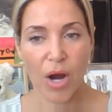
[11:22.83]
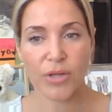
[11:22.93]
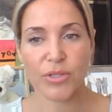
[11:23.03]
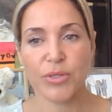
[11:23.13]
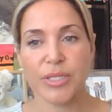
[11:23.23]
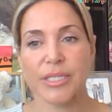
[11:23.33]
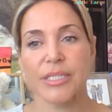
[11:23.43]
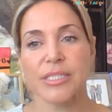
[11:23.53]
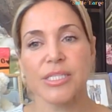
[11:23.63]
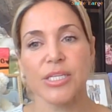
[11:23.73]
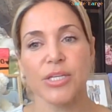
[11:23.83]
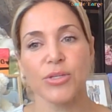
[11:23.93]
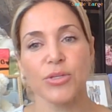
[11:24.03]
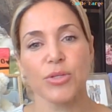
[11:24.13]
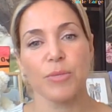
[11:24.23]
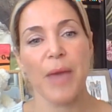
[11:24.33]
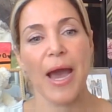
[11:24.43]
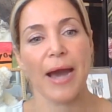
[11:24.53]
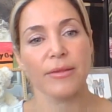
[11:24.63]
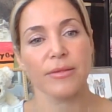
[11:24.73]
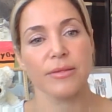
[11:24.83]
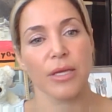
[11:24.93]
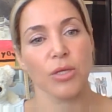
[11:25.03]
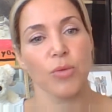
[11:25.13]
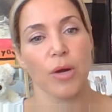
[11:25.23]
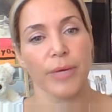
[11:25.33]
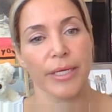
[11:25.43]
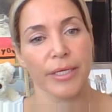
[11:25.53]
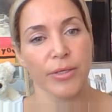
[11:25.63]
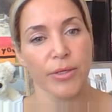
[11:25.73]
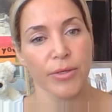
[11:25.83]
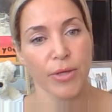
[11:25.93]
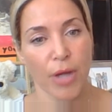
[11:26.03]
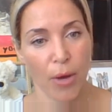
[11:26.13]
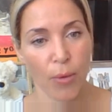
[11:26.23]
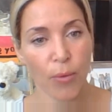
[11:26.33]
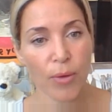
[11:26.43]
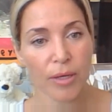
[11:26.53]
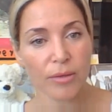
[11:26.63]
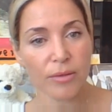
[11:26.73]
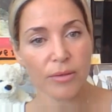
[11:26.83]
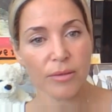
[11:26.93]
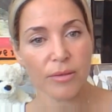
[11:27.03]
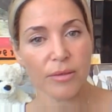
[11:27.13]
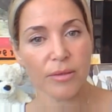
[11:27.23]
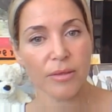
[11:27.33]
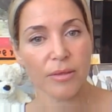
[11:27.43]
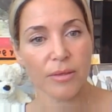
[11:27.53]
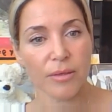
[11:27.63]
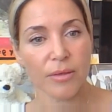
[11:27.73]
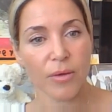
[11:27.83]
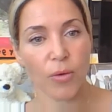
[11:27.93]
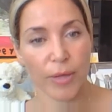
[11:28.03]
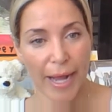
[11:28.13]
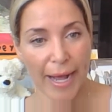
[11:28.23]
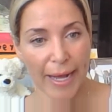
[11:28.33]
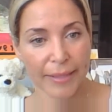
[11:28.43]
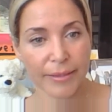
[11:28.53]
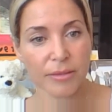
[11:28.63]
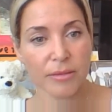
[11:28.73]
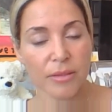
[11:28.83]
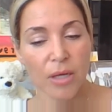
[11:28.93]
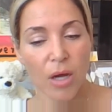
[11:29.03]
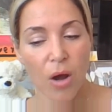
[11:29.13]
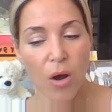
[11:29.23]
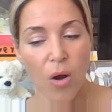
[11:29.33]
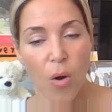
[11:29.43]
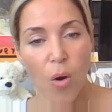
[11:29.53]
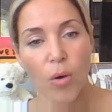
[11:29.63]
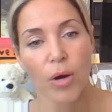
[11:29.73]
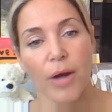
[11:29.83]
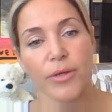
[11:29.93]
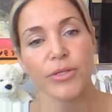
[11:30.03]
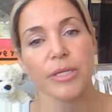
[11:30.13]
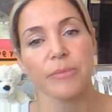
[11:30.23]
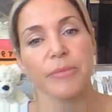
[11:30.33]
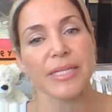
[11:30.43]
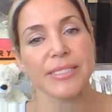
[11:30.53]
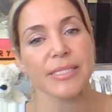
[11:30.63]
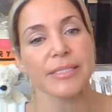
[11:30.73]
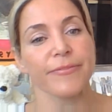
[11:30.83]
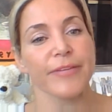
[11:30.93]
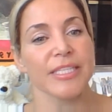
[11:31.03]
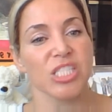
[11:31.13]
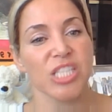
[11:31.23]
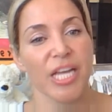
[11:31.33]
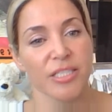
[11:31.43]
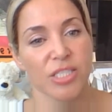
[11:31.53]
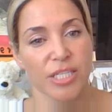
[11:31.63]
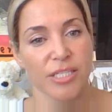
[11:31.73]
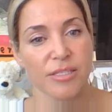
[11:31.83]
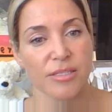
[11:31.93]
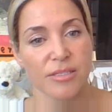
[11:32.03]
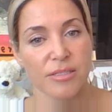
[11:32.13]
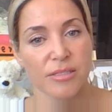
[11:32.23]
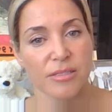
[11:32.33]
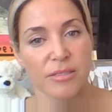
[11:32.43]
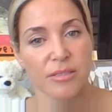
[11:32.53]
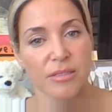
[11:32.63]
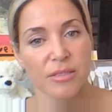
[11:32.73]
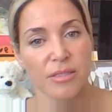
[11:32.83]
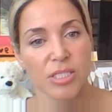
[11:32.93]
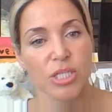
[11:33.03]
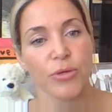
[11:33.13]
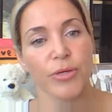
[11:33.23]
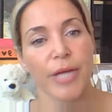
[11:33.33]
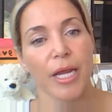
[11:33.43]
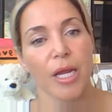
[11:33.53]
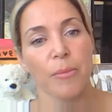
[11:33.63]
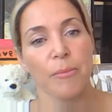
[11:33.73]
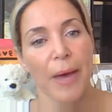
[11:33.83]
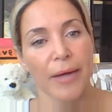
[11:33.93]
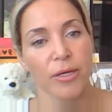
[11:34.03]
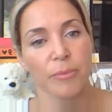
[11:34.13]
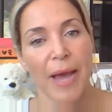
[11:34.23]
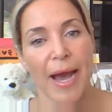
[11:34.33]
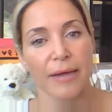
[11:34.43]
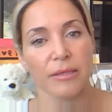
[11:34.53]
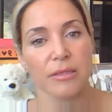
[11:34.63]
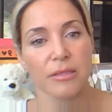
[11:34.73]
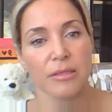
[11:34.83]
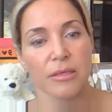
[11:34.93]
Are you going to continue the path that you already know or had? Or are you going to make significant changes to create a better path?